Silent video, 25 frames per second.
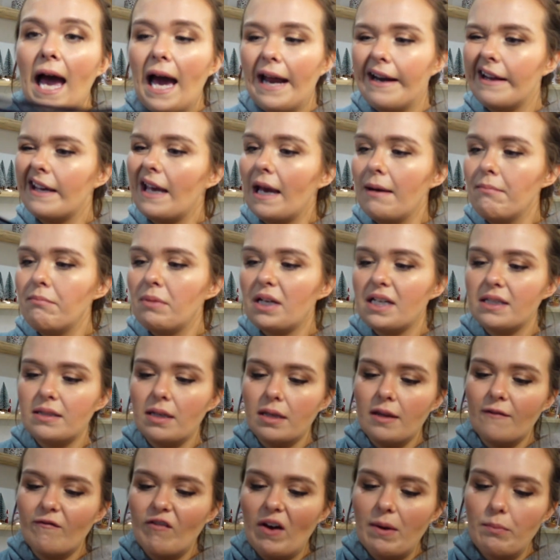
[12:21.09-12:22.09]
And again, because
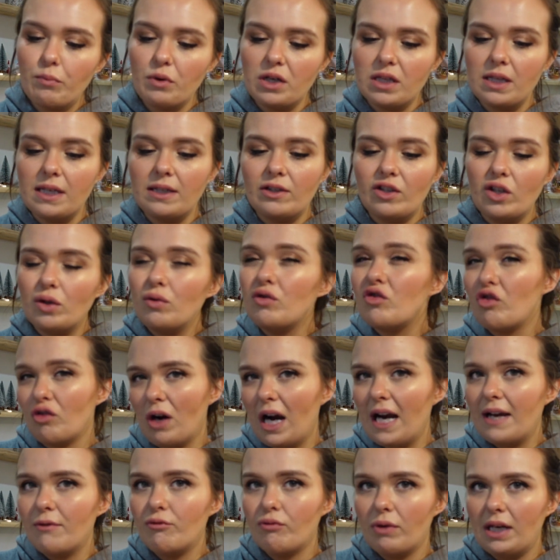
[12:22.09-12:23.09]
of the fabric, they do
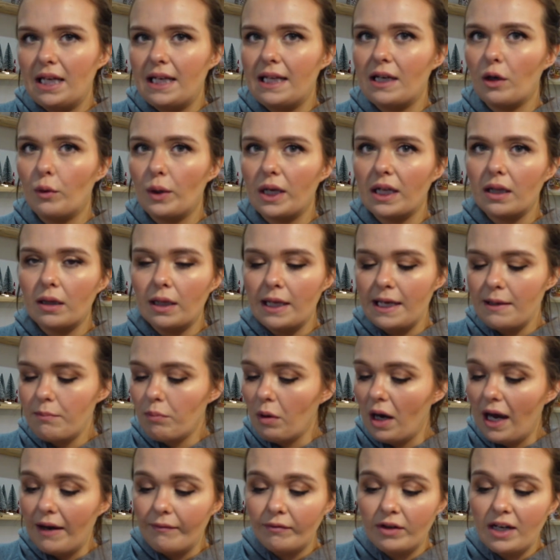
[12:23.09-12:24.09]
dry really quickly,
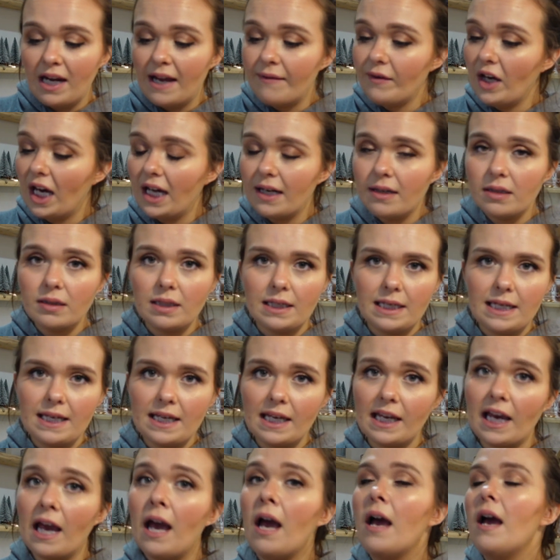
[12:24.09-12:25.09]
but I've never had a
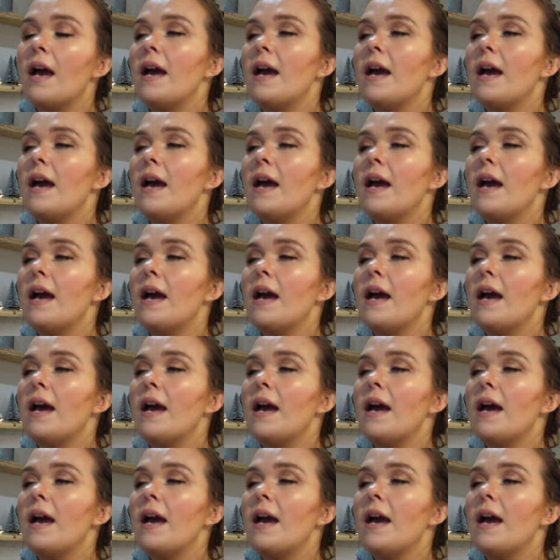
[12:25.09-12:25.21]
leak.